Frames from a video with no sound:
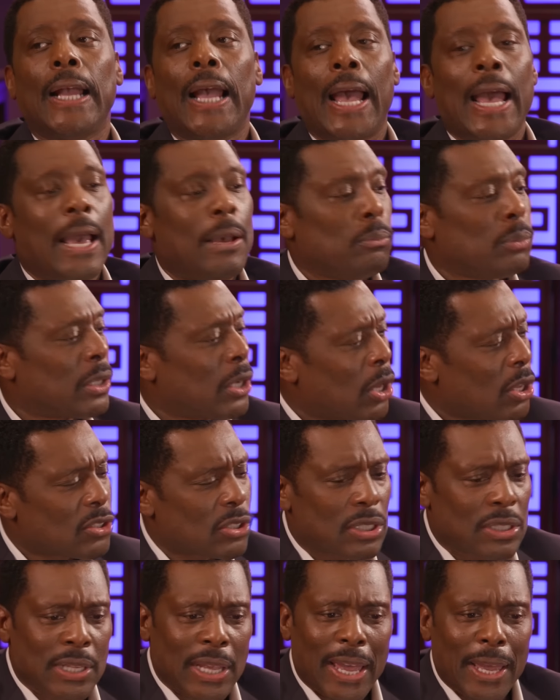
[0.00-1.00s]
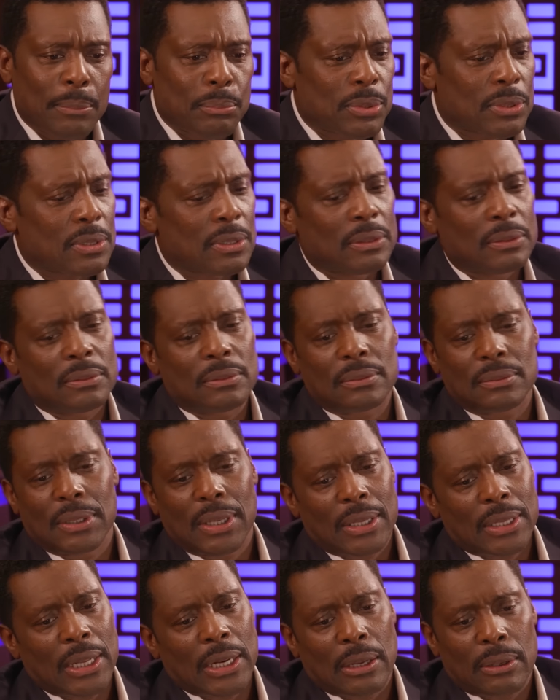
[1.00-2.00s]
And with lots of tapes and,
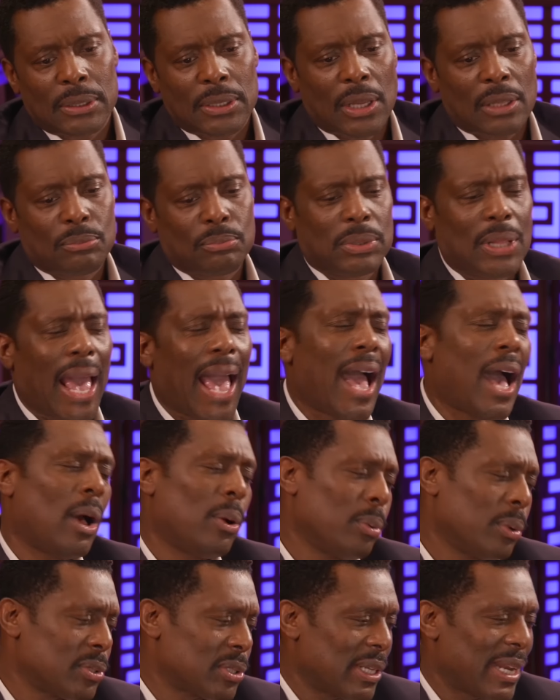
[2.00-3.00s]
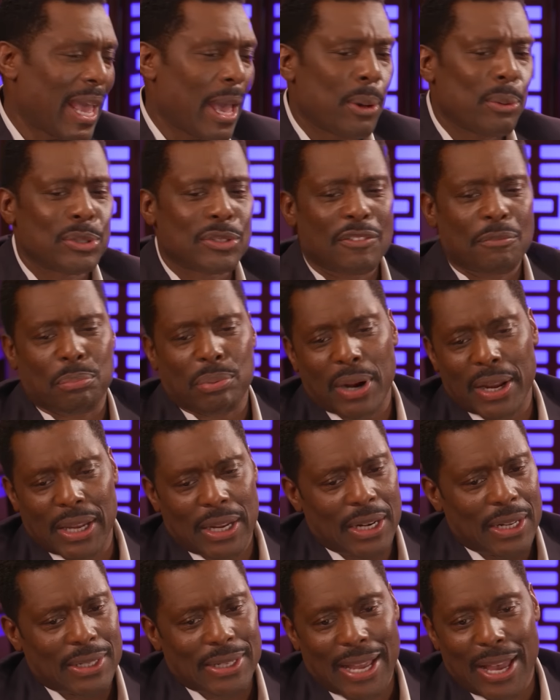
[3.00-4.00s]
you know, hours and hours of
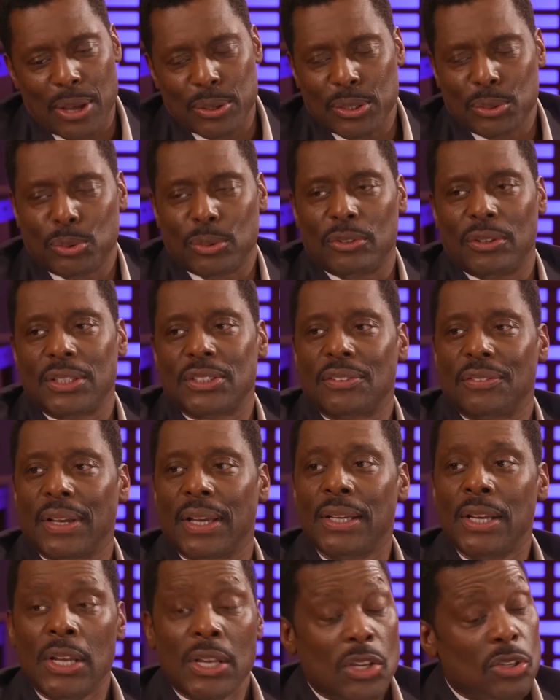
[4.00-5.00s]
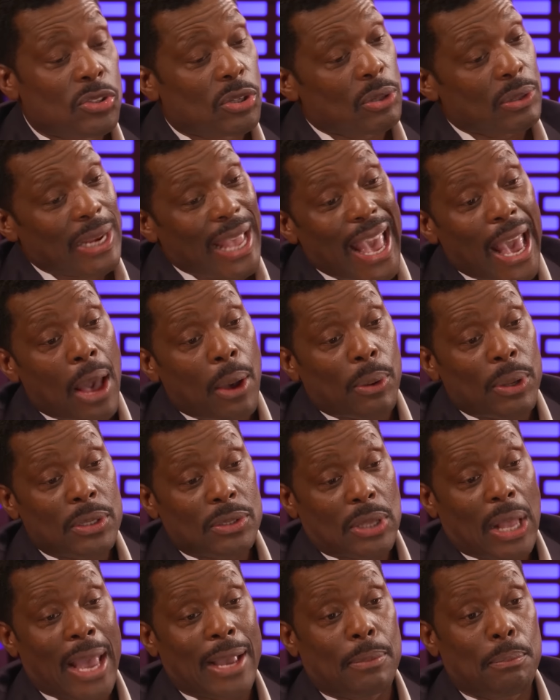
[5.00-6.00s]
breaking it down and all the rest of it. So now
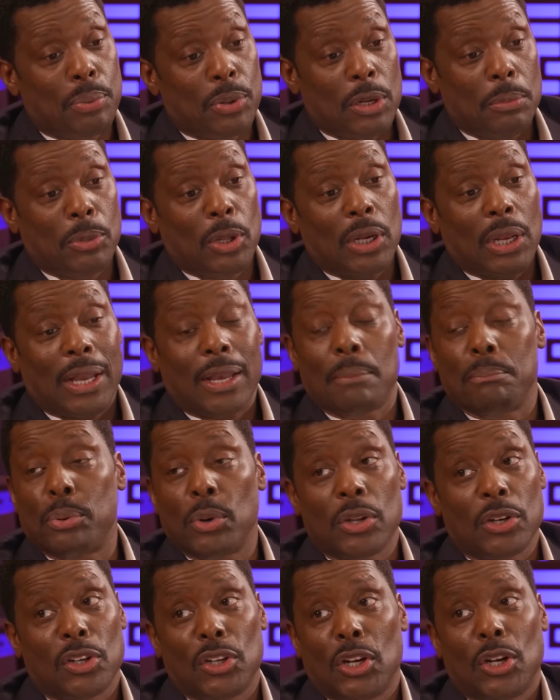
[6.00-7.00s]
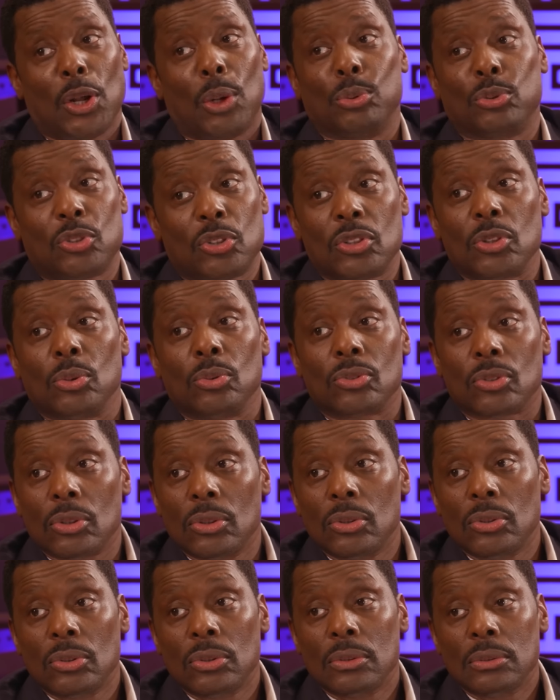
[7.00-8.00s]
I can put him on like I'm putting on an old suit.
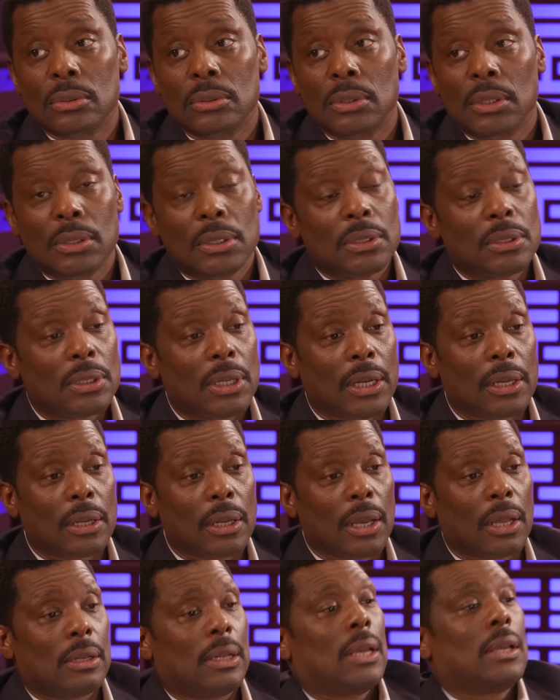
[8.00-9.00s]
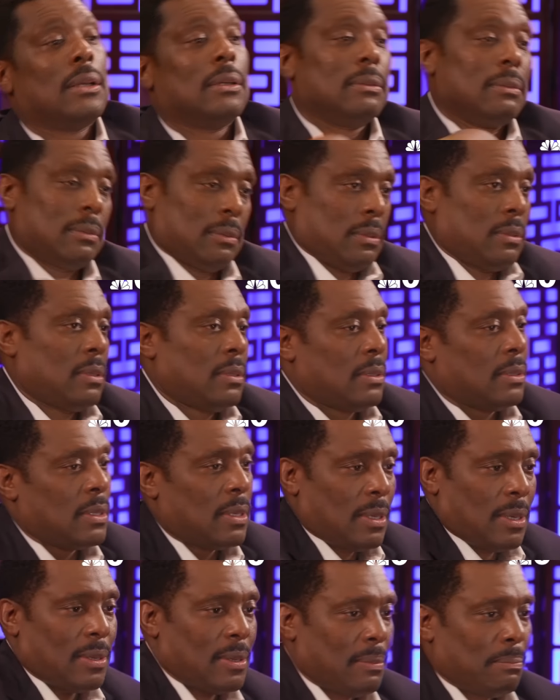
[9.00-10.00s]
I can go like
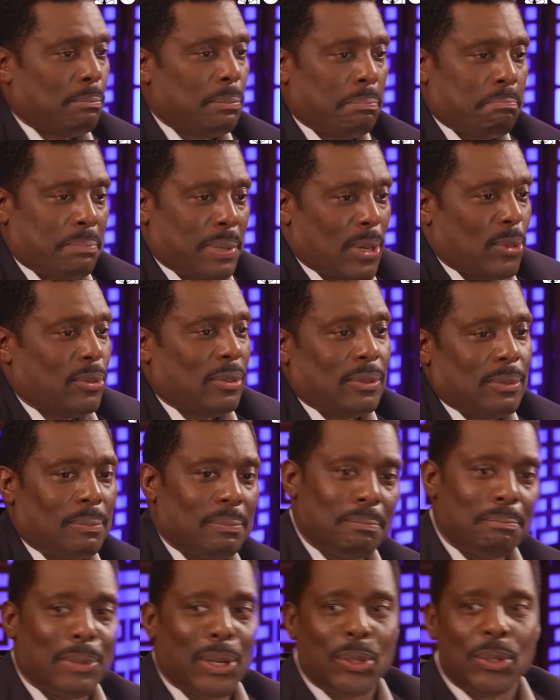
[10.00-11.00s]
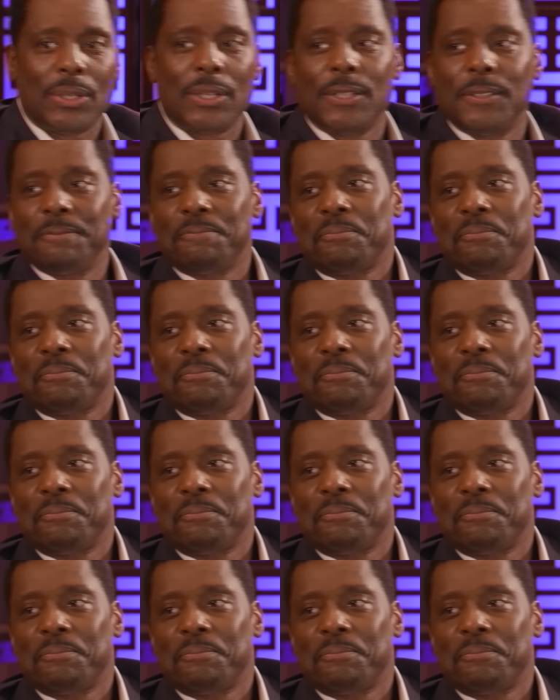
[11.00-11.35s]
Boden mode.